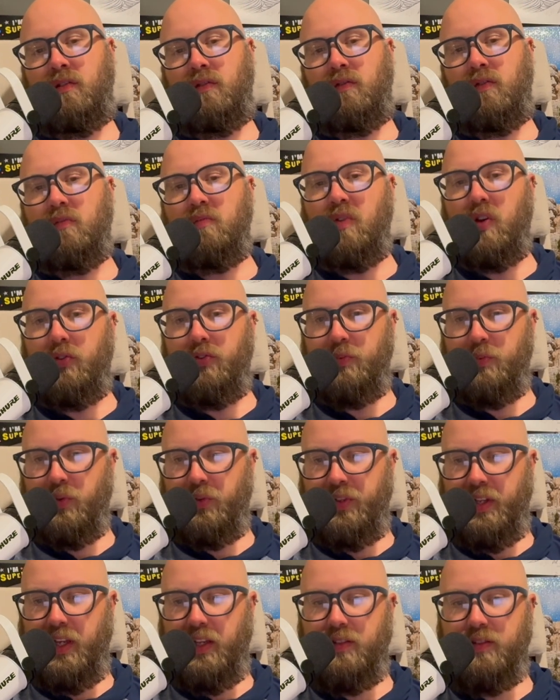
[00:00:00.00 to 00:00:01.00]
for
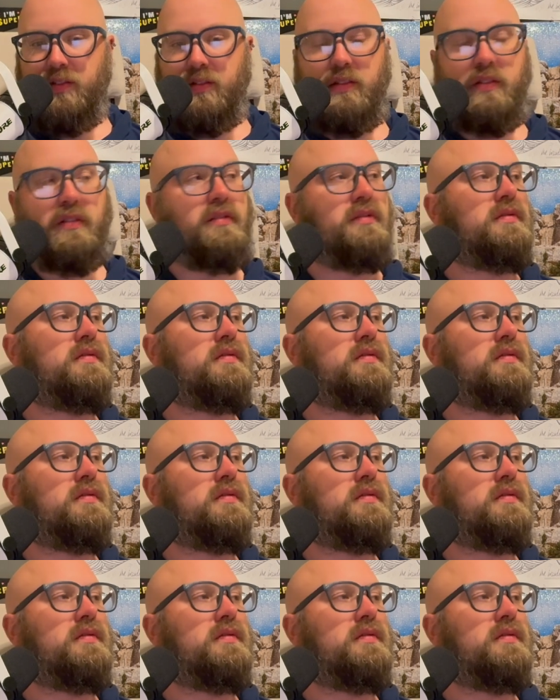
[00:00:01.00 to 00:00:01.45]
multiple days.